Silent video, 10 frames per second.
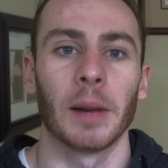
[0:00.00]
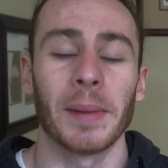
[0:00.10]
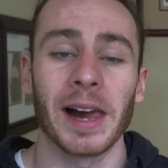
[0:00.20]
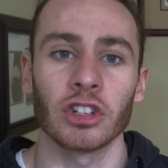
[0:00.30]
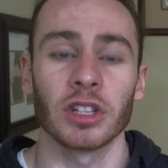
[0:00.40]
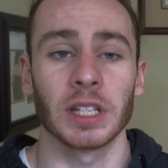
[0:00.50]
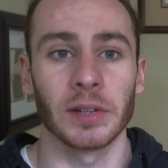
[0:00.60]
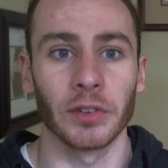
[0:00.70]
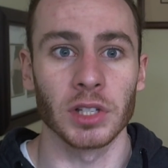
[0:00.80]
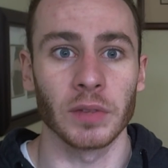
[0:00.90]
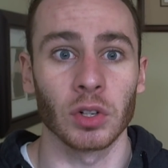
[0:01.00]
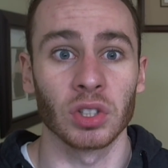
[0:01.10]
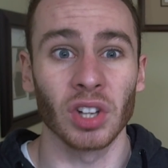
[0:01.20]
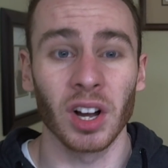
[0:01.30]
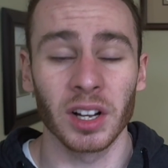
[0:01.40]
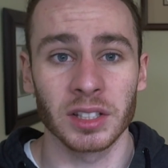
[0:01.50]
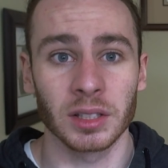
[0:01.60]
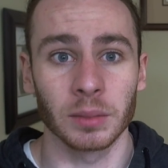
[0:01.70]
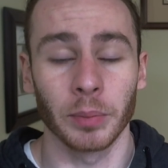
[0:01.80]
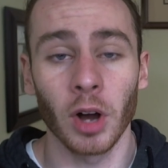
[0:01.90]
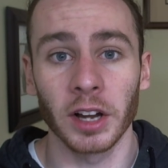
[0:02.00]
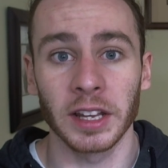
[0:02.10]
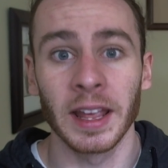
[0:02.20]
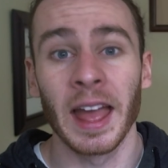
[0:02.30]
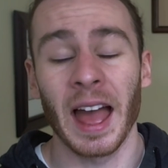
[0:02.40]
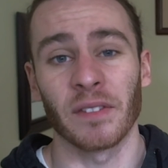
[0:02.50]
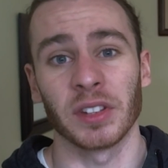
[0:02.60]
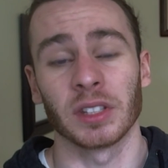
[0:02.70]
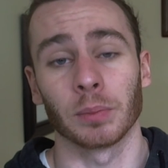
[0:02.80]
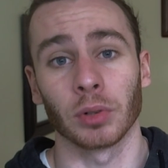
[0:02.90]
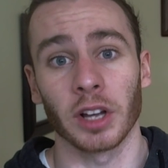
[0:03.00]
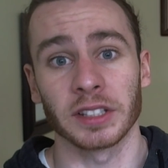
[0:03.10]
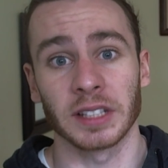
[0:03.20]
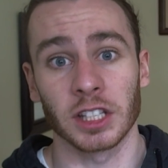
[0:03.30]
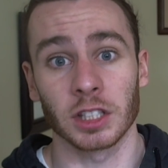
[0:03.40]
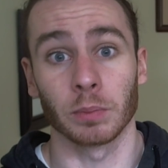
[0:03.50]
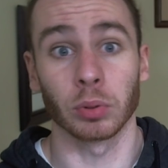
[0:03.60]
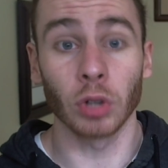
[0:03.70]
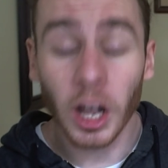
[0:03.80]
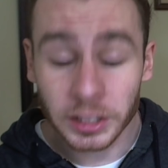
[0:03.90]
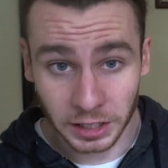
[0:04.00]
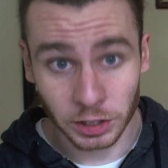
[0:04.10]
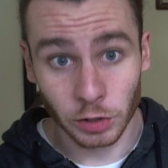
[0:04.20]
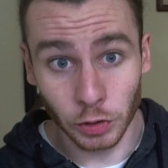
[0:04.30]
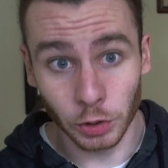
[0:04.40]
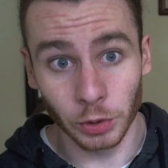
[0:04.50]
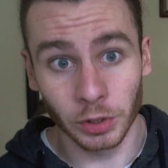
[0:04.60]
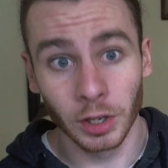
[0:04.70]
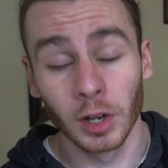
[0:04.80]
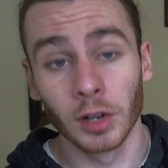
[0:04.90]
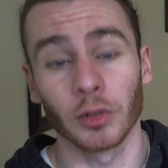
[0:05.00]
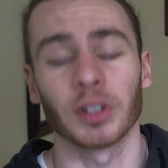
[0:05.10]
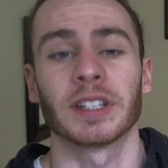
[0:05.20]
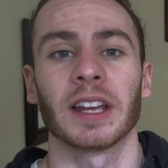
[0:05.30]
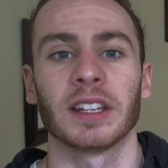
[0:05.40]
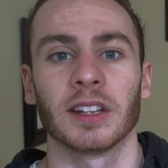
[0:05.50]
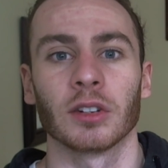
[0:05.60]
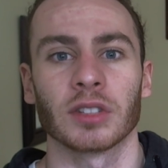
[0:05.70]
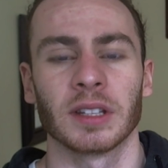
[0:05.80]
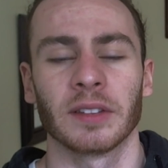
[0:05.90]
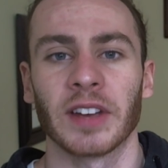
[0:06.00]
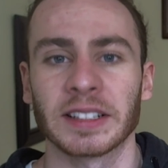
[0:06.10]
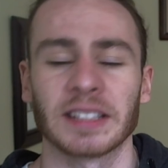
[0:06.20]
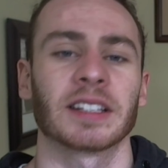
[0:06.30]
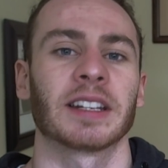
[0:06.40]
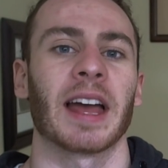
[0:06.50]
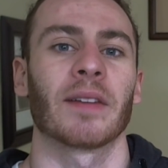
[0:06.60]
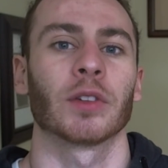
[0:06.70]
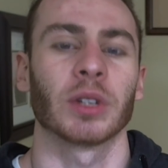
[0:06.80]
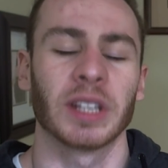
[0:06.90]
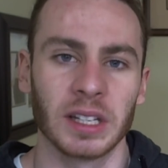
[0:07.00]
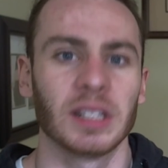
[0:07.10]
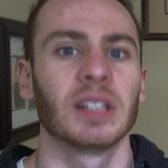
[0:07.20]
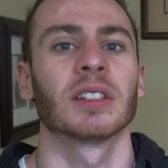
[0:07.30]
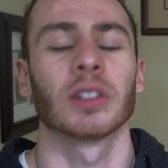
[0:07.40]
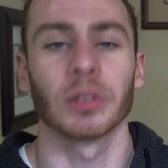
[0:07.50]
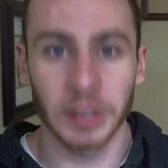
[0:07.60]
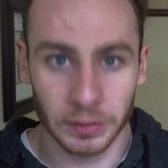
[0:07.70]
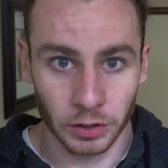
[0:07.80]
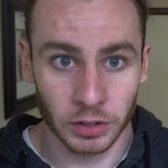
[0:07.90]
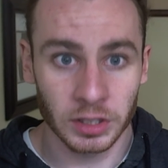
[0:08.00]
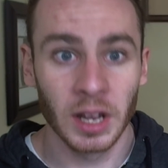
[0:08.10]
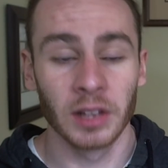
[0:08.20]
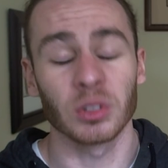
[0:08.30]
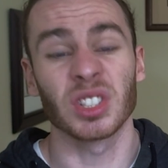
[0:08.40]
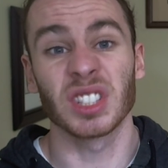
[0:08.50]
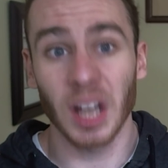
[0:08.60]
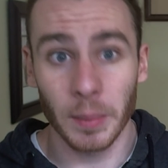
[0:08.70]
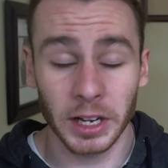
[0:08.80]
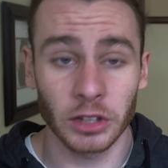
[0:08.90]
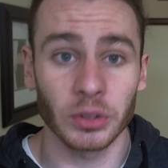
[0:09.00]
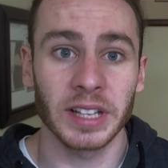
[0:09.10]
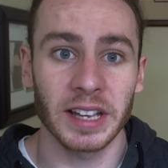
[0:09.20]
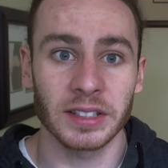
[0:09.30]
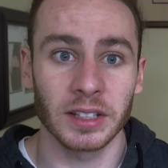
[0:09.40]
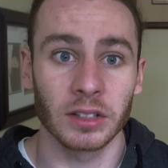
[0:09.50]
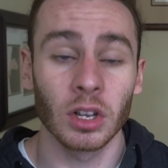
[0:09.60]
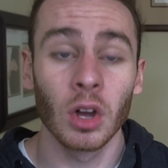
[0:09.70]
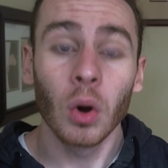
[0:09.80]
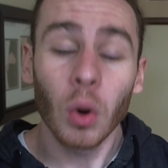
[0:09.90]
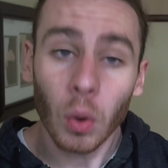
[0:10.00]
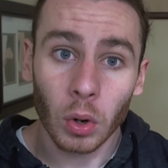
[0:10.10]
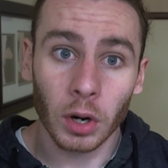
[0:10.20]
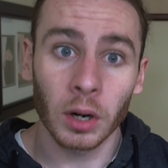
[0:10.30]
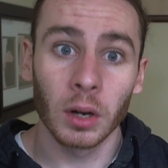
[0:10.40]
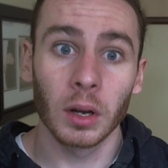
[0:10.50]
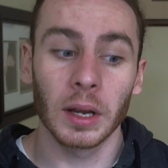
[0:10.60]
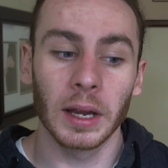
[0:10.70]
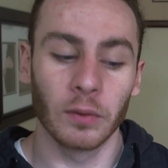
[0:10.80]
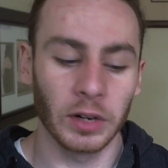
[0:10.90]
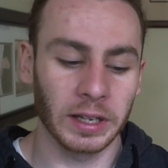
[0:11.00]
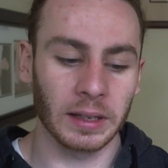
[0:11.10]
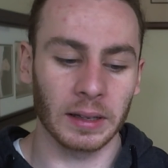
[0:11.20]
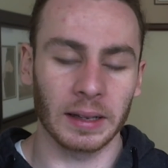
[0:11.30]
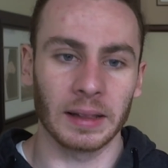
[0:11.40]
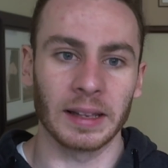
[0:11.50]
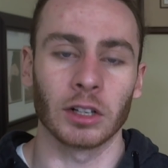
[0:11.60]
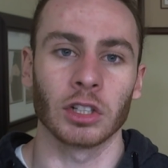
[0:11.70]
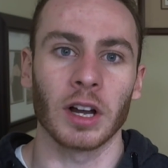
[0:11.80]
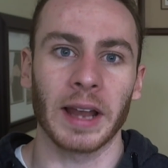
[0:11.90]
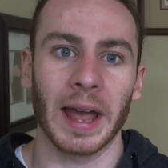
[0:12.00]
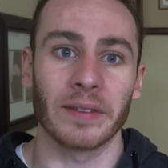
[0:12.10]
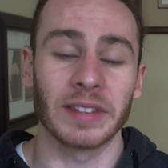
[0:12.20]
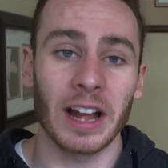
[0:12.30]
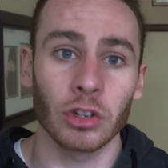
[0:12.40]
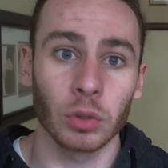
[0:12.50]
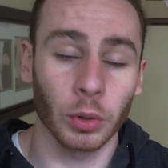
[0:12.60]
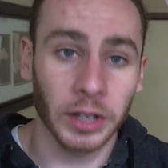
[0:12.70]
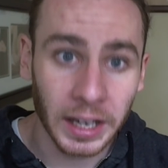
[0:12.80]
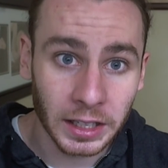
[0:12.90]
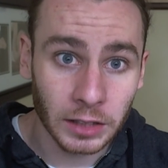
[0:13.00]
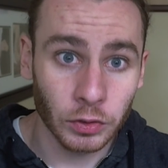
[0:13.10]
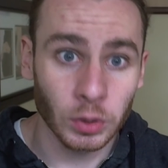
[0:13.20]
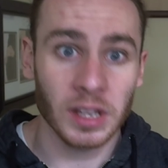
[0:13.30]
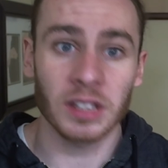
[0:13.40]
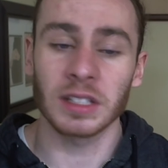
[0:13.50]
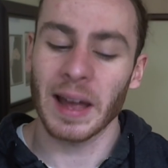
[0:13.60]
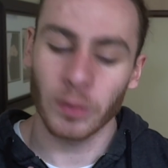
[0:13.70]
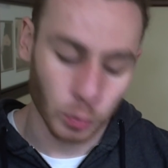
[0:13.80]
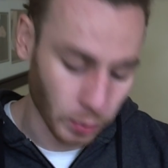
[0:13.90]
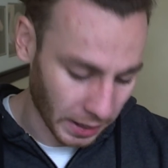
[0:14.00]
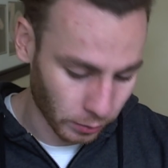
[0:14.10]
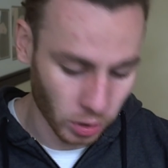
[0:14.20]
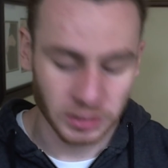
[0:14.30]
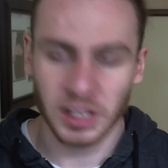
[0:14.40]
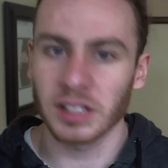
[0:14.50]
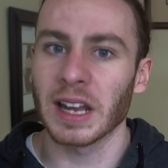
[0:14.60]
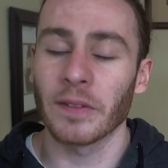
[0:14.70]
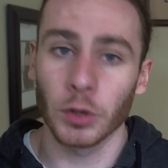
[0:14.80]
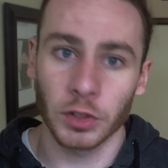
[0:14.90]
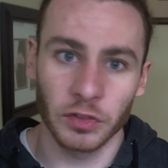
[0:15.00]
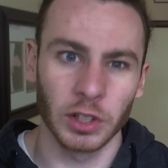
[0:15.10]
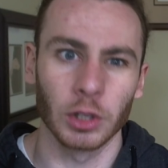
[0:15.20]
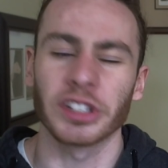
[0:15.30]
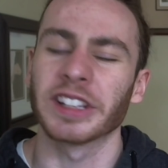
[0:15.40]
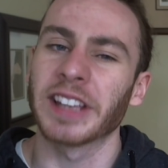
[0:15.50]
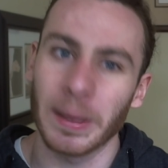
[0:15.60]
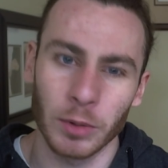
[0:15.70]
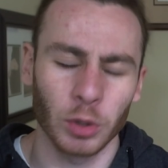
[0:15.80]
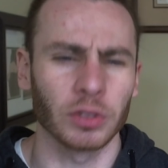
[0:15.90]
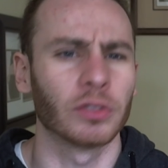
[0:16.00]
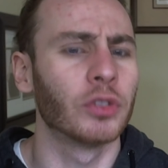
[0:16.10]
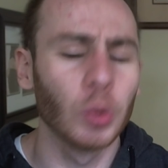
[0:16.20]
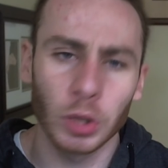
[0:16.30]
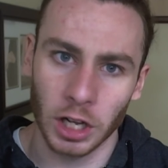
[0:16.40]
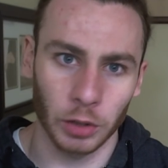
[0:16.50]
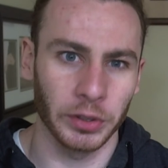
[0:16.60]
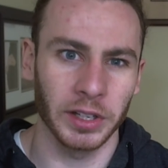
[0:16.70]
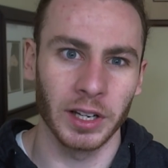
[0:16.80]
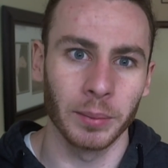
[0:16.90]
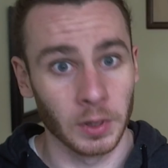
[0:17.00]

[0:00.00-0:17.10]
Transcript: Imagine the difference of your dog's body having to process processed food for 10 years and the effects that's going to have on their kidneys and their livers, their stomach and their intestines, or if we can let our dog have natural organic food that doesn't have those byproducts, doesn't have all those fillers and chemicals and food coloring in them.